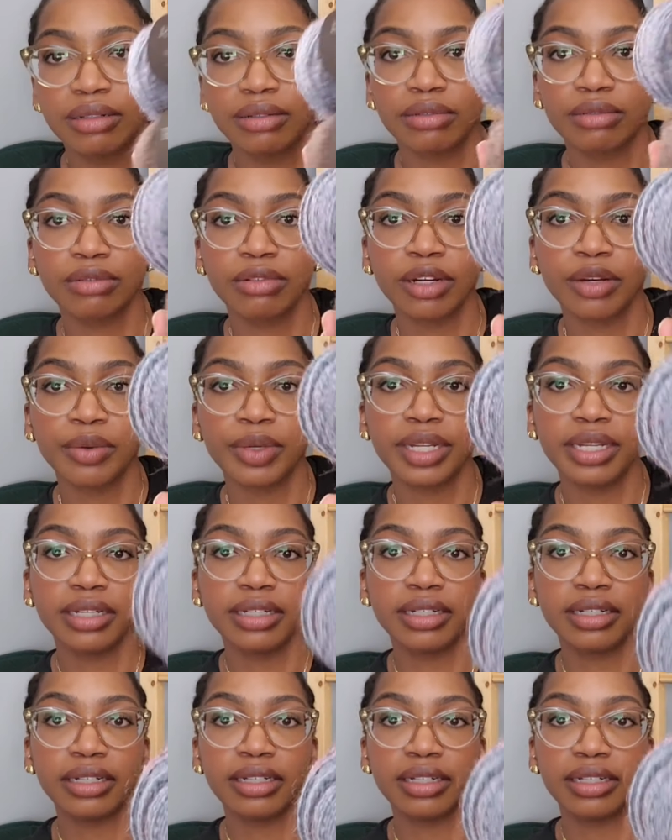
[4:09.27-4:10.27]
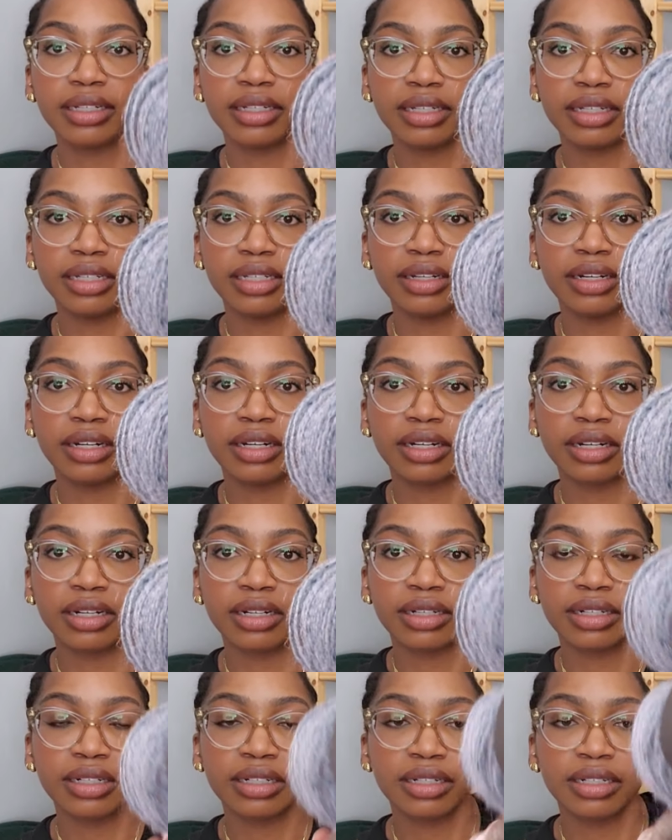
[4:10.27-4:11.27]
Rowan
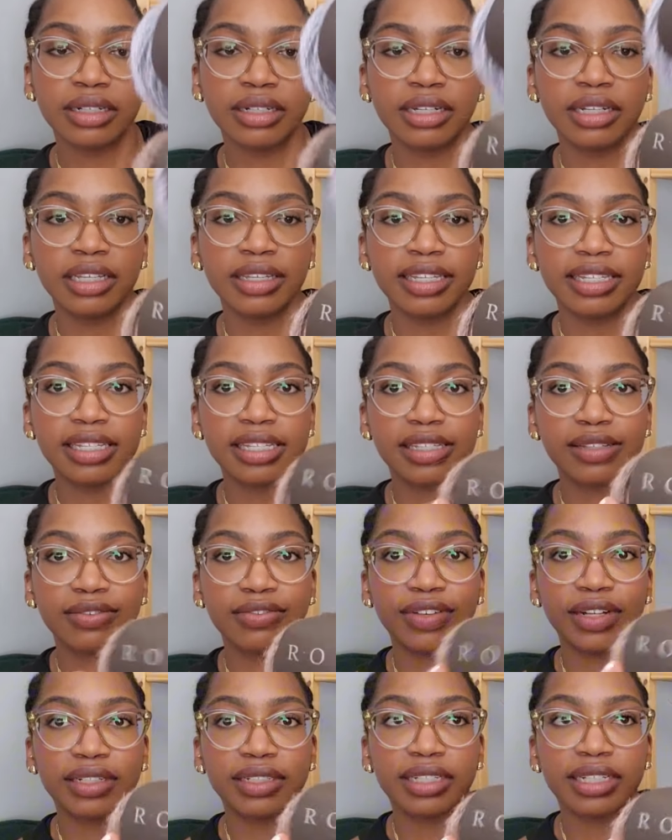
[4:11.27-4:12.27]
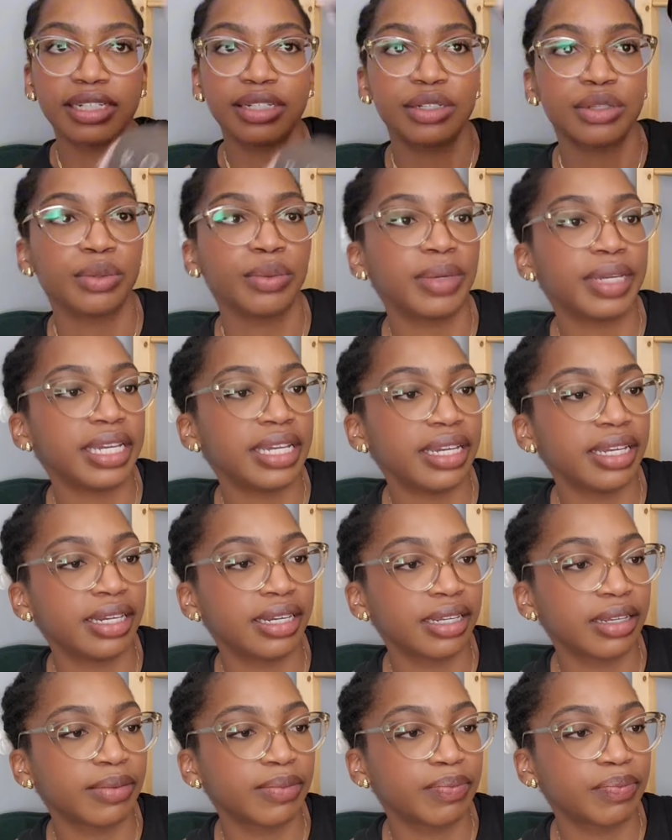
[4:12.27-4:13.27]
yarn. This is the felted
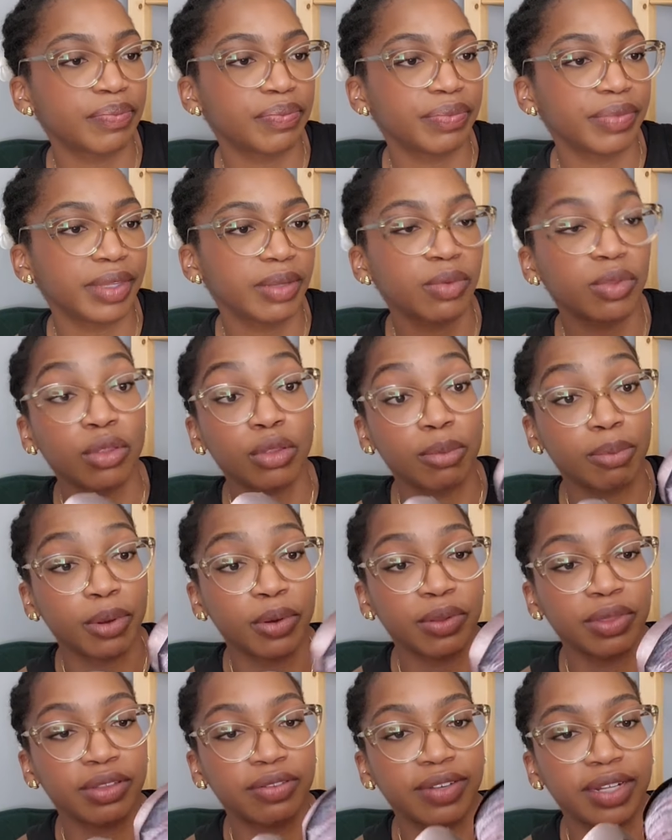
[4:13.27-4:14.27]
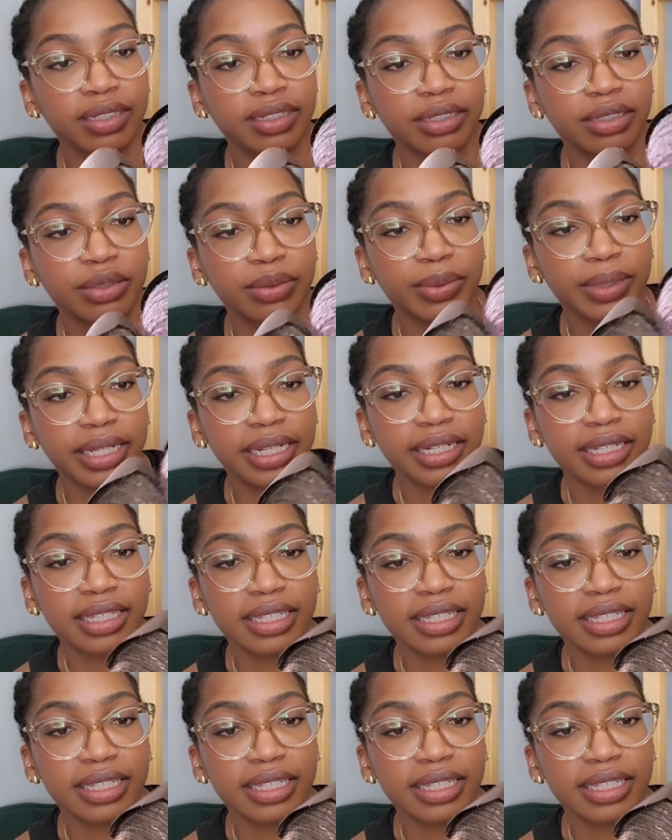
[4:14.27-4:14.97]
tweed. So they're both the felted tweed.